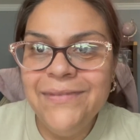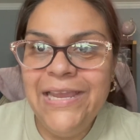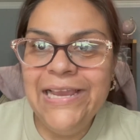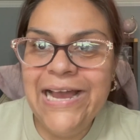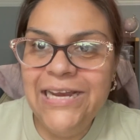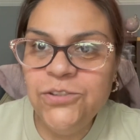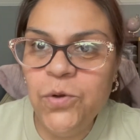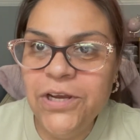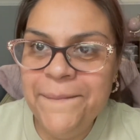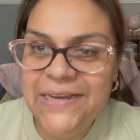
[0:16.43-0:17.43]
Hey guys,
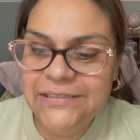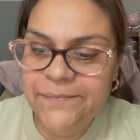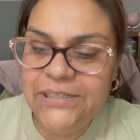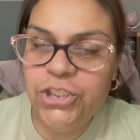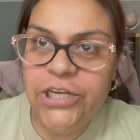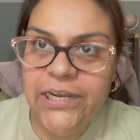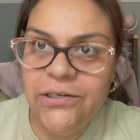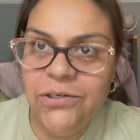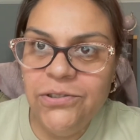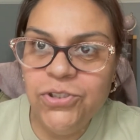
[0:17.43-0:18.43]
welcome back to my
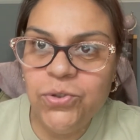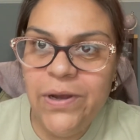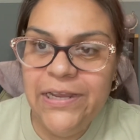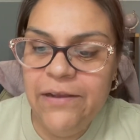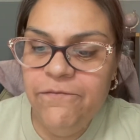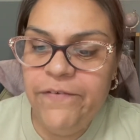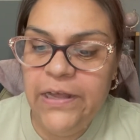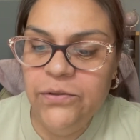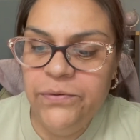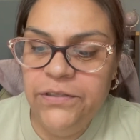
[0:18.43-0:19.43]
channel. So I am
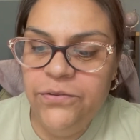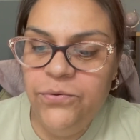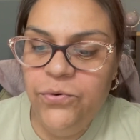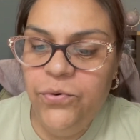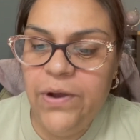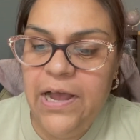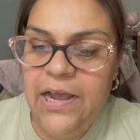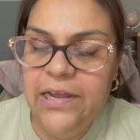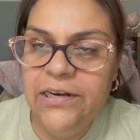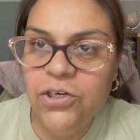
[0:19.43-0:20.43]
following through
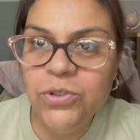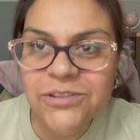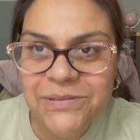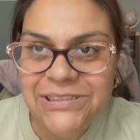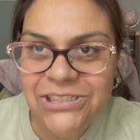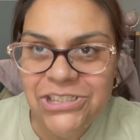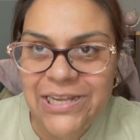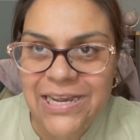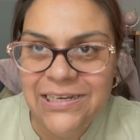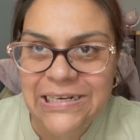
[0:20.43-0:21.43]
on the Christmas in
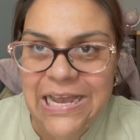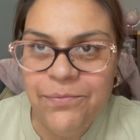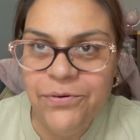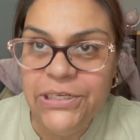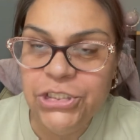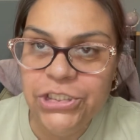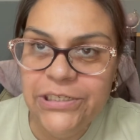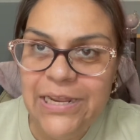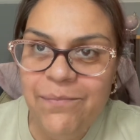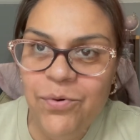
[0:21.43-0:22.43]
July
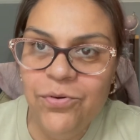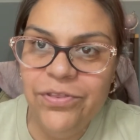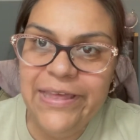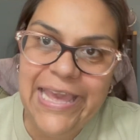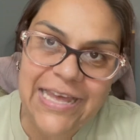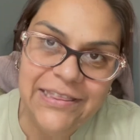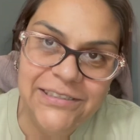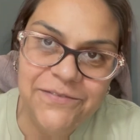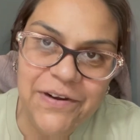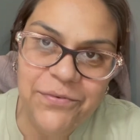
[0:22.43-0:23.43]
collaboration that both
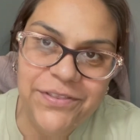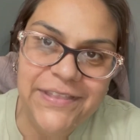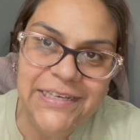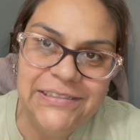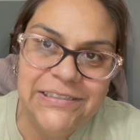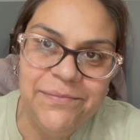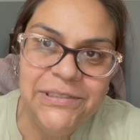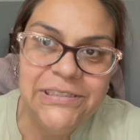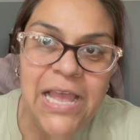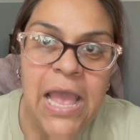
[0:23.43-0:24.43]
Kathy's Favorite Things and
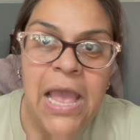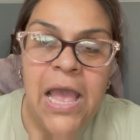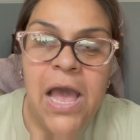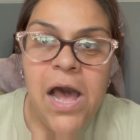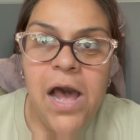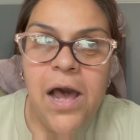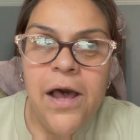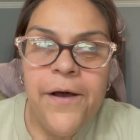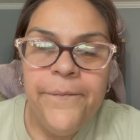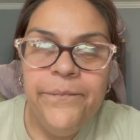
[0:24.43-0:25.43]
Miss
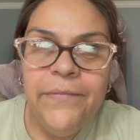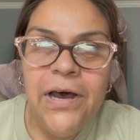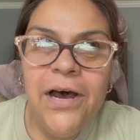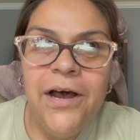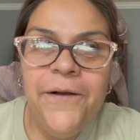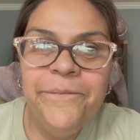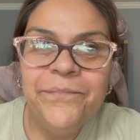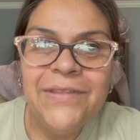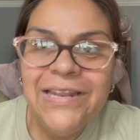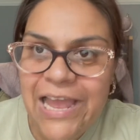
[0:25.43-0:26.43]

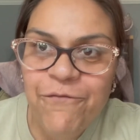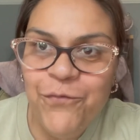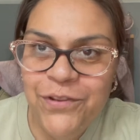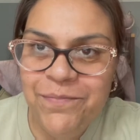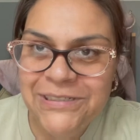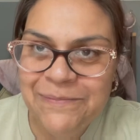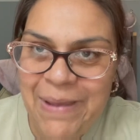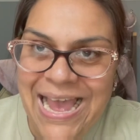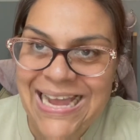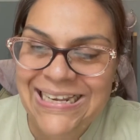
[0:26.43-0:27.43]
Life with Miss
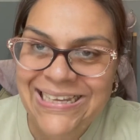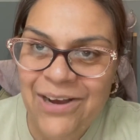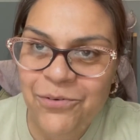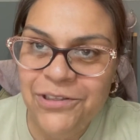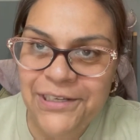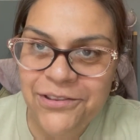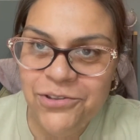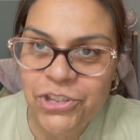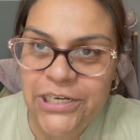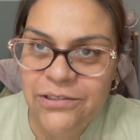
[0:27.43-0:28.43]
Patti. I will link
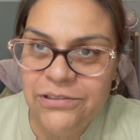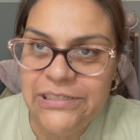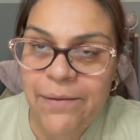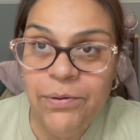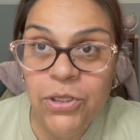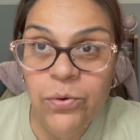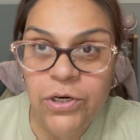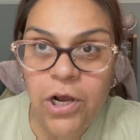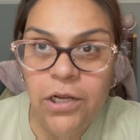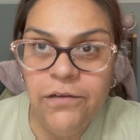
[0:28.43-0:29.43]
their channels down below
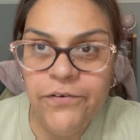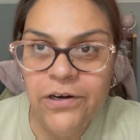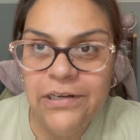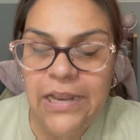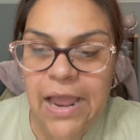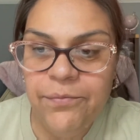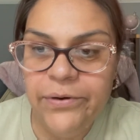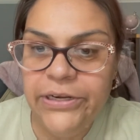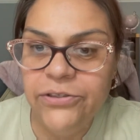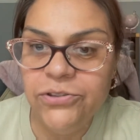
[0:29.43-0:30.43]
and all of our
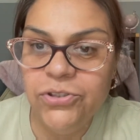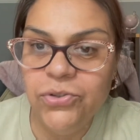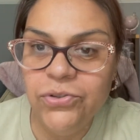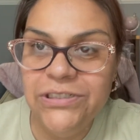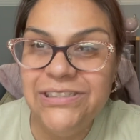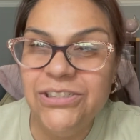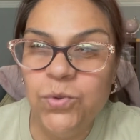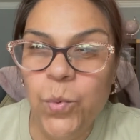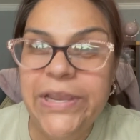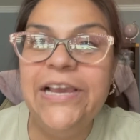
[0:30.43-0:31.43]
collaborators. So this is
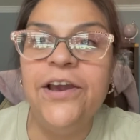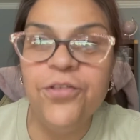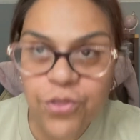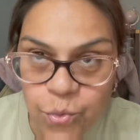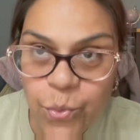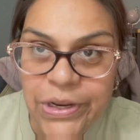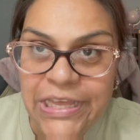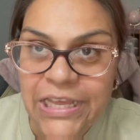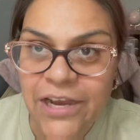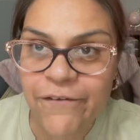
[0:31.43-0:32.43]
week
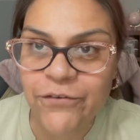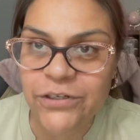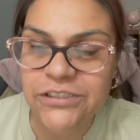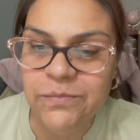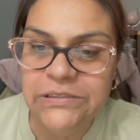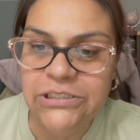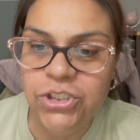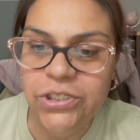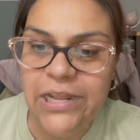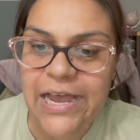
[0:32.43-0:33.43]
three of Christmas in
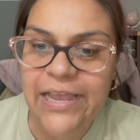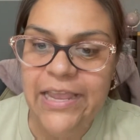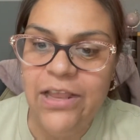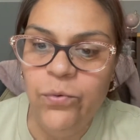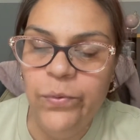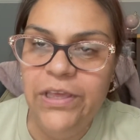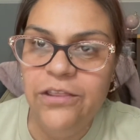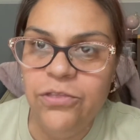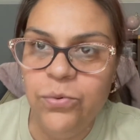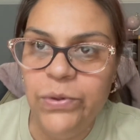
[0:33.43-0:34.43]
July, and
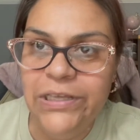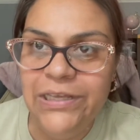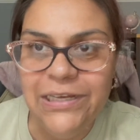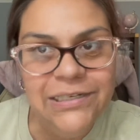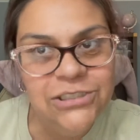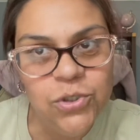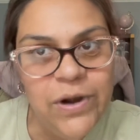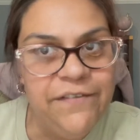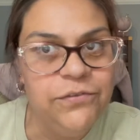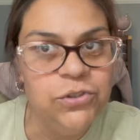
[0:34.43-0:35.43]
week three is
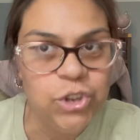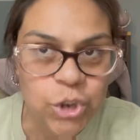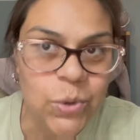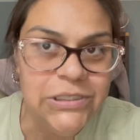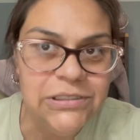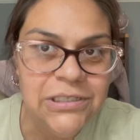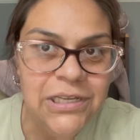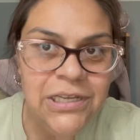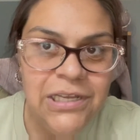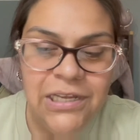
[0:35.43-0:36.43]
Crafter's Choice.
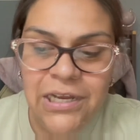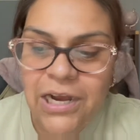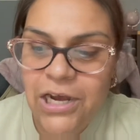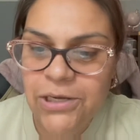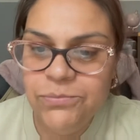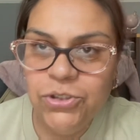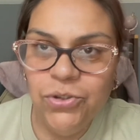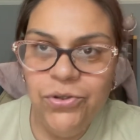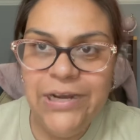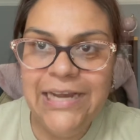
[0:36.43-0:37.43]
So
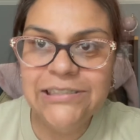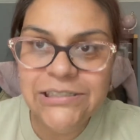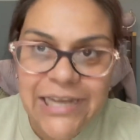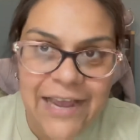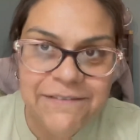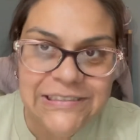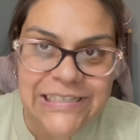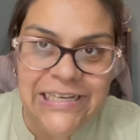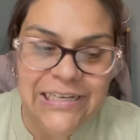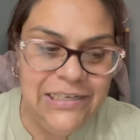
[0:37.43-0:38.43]
you guys have
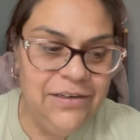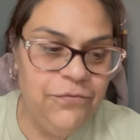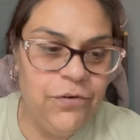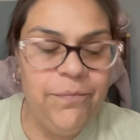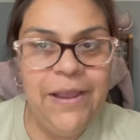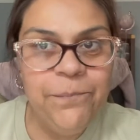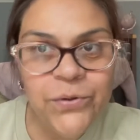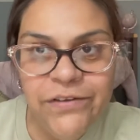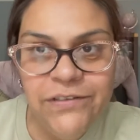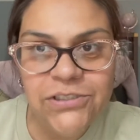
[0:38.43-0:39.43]
seen from my
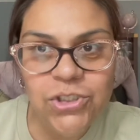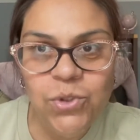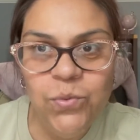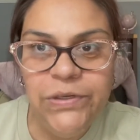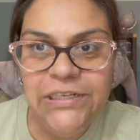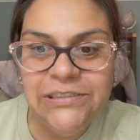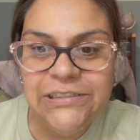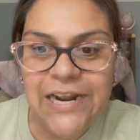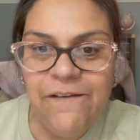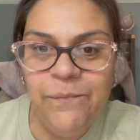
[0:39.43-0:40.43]
previous 2 weeks
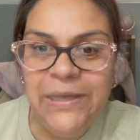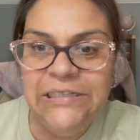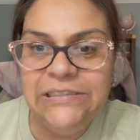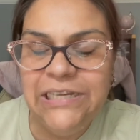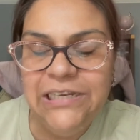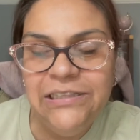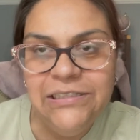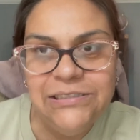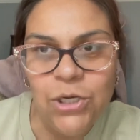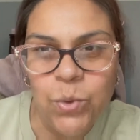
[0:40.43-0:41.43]
that I've maintained
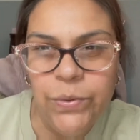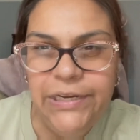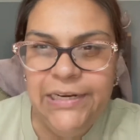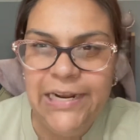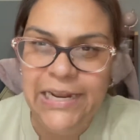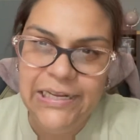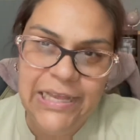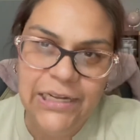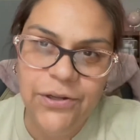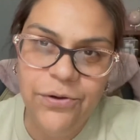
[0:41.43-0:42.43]
this green and
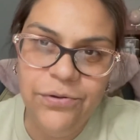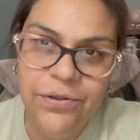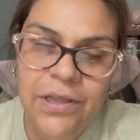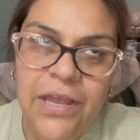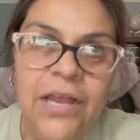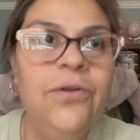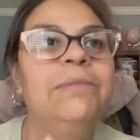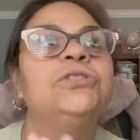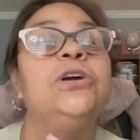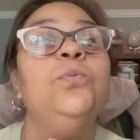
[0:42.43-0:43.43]
yellow. No,
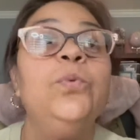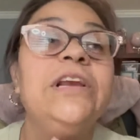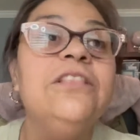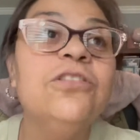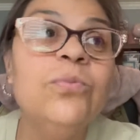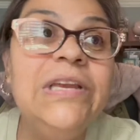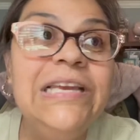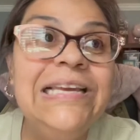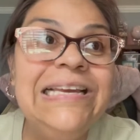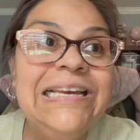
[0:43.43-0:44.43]
I'm sorry. Week
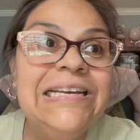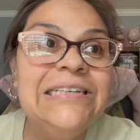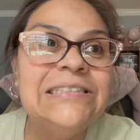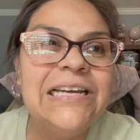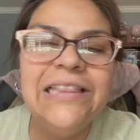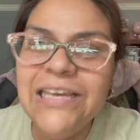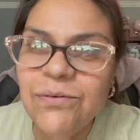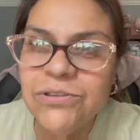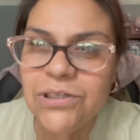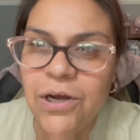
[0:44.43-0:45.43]
three is, I think it
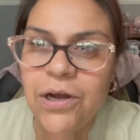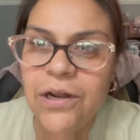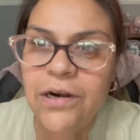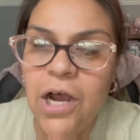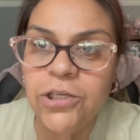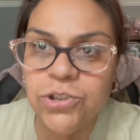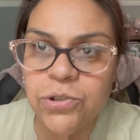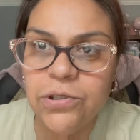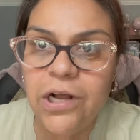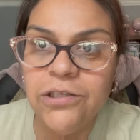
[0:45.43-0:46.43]
was an alternate